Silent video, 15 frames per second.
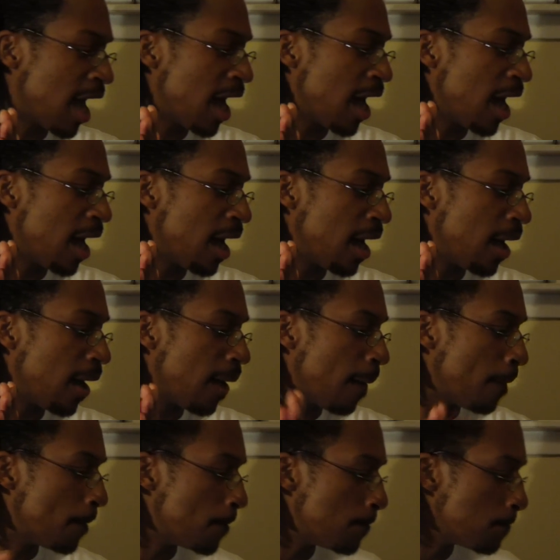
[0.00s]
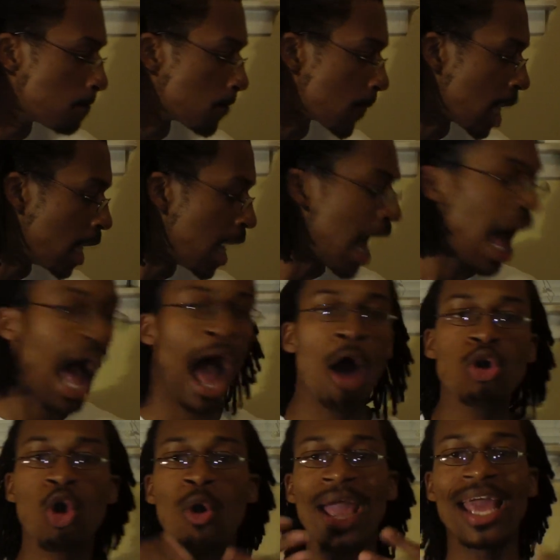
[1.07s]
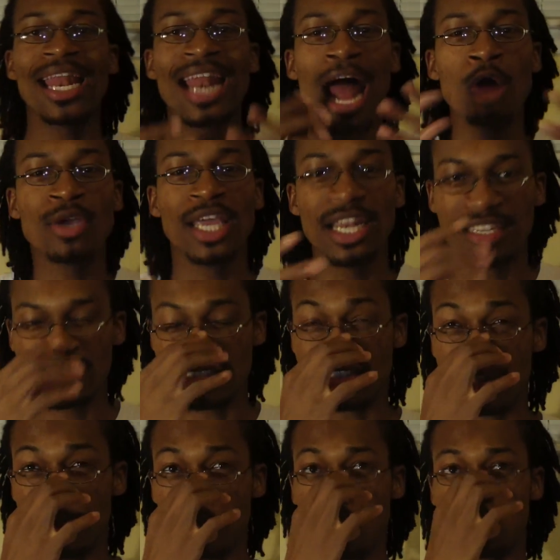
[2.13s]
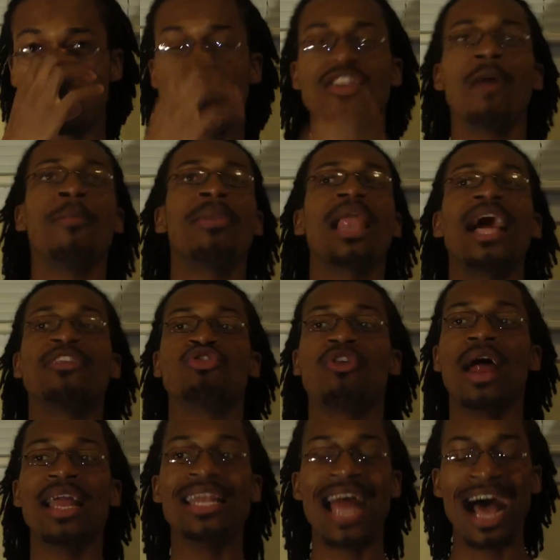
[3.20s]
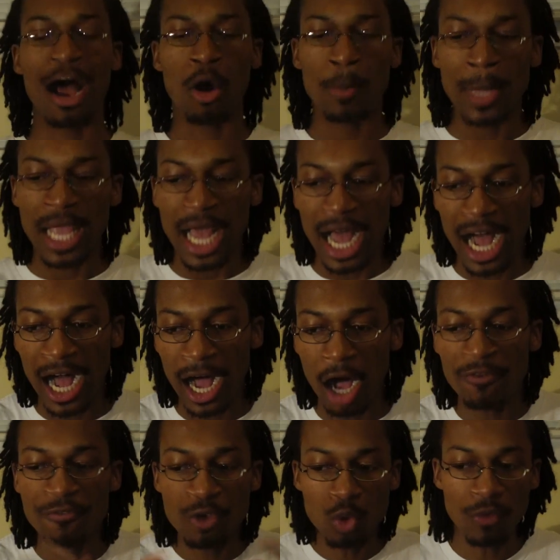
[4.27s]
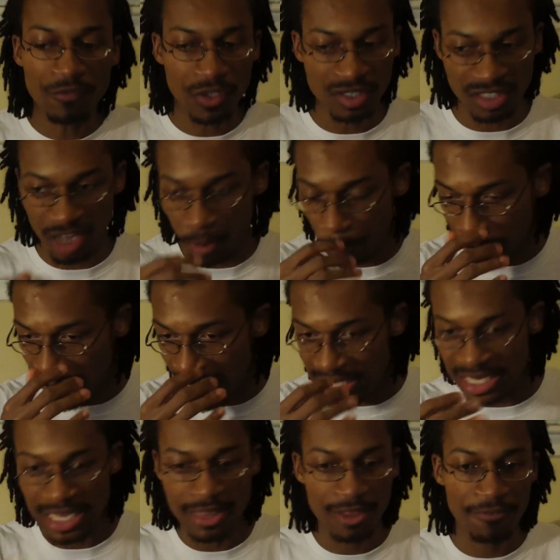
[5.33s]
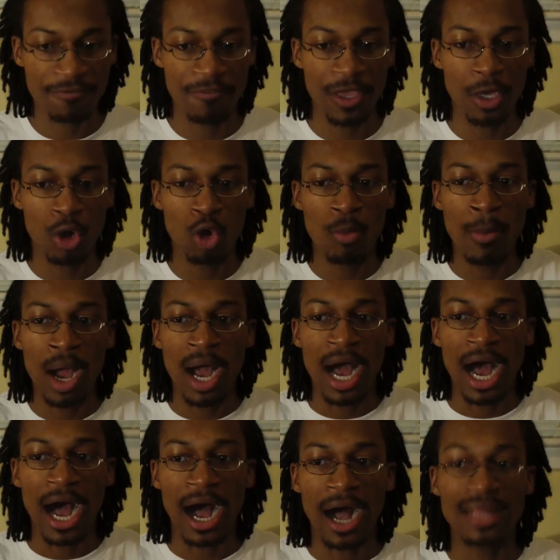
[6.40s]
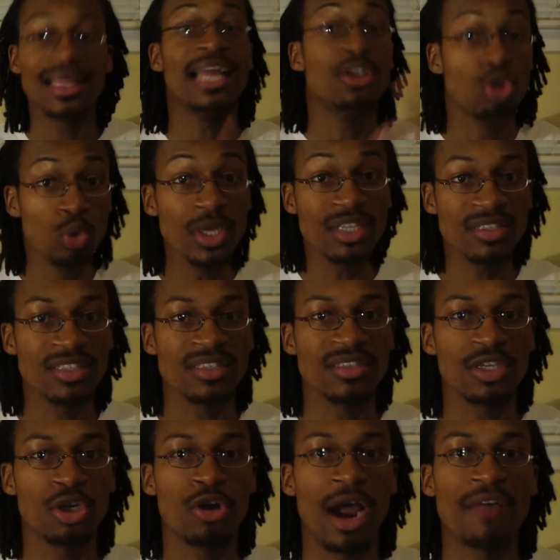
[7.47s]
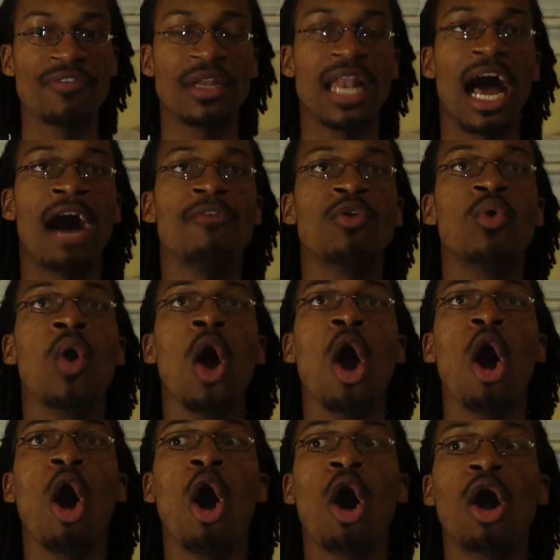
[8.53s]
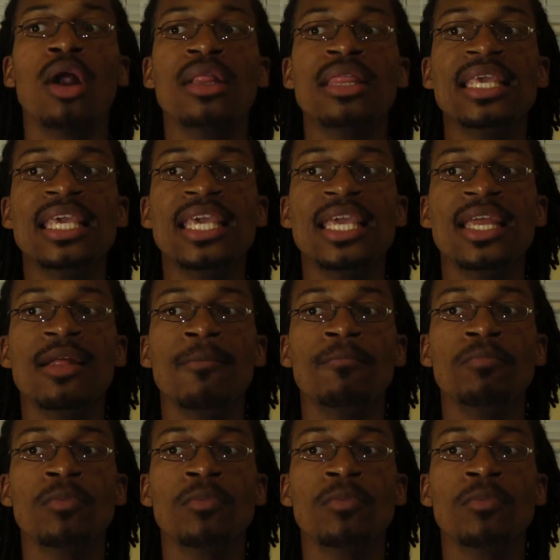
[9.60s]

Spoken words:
I'll go ahead and I'll get into some of those subplots right now. A few of the subplots in the film that do exist in the graphic novel are the